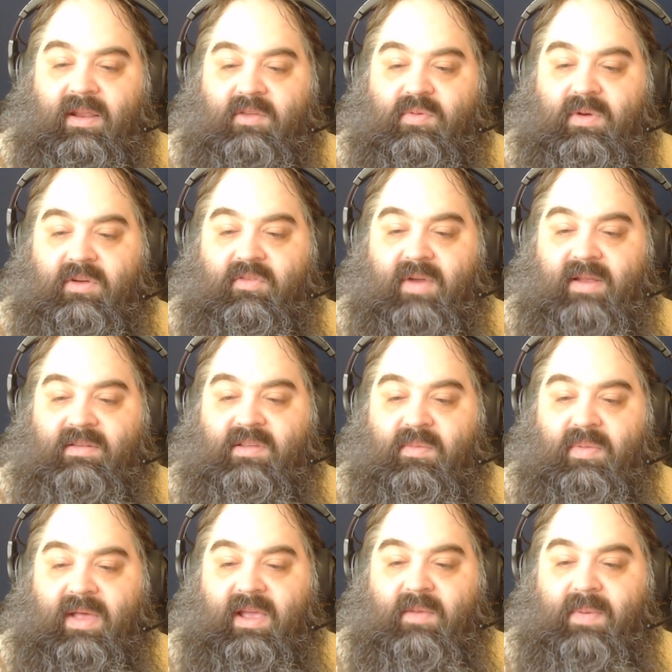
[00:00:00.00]
It is what grants the
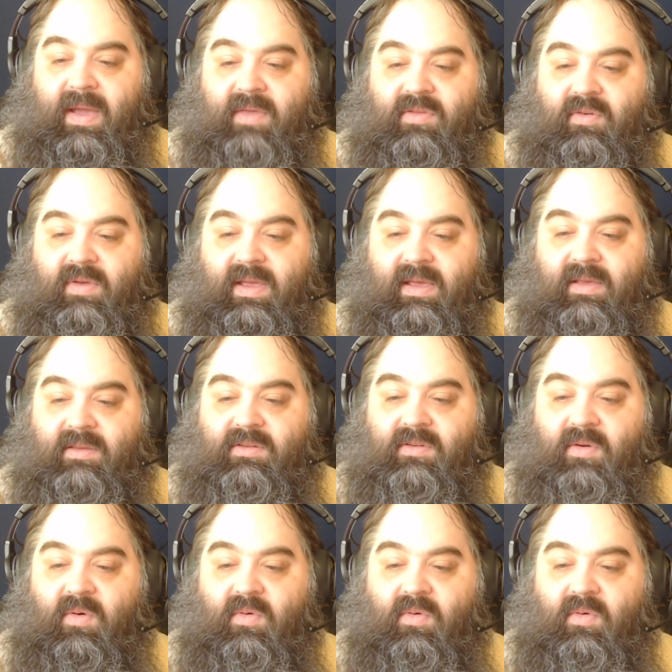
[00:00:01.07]
Black Panther his